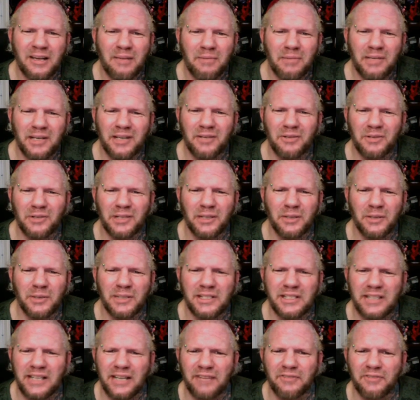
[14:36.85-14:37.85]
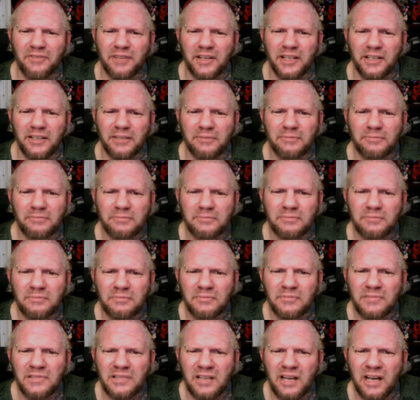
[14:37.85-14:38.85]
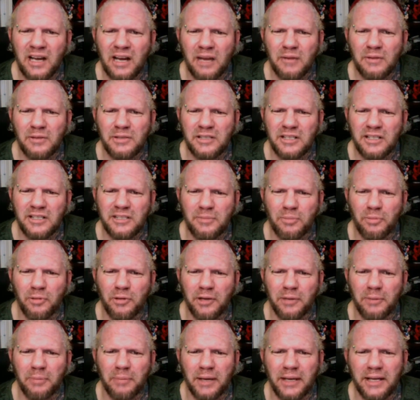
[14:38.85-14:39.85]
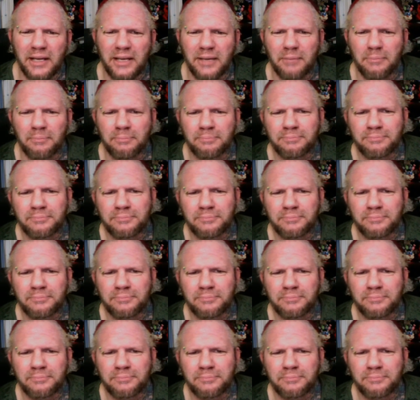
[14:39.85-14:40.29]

but it really wasn't that funny. So I was disappointed by him.